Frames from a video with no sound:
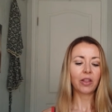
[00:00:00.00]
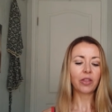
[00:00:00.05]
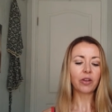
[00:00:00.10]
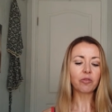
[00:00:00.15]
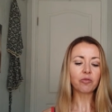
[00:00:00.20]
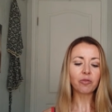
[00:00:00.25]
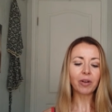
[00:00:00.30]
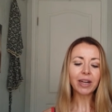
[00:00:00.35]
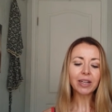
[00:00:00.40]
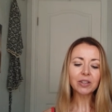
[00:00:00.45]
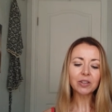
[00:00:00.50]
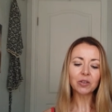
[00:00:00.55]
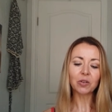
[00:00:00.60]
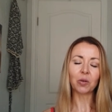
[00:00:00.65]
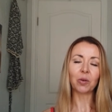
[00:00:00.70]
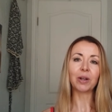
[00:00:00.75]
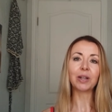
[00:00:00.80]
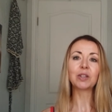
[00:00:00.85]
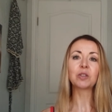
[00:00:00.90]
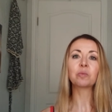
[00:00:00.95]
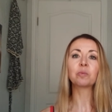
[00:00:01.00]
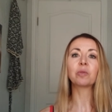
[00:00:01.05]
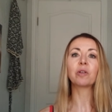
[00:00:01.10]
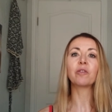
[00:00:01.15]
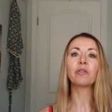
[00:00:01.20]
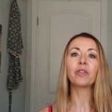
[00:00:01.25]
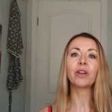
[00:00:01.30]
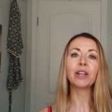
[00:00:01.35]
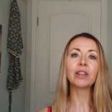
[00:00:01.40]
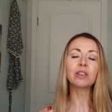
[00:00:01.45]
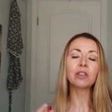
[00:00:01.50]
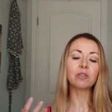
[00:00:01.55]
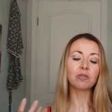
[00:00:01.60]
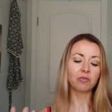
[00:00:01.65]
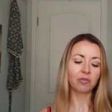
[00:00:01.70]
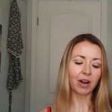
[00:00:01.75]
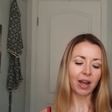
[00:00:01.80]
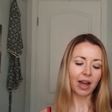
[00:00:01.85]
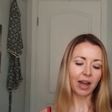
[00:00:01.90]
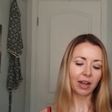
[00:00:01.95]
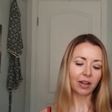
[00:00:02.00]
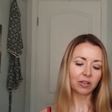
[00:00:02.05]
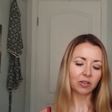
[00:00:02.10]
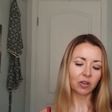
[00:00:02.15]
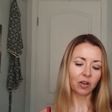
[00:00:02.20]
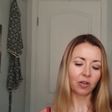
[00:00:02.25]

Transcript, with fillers: The retinoids prevent the rise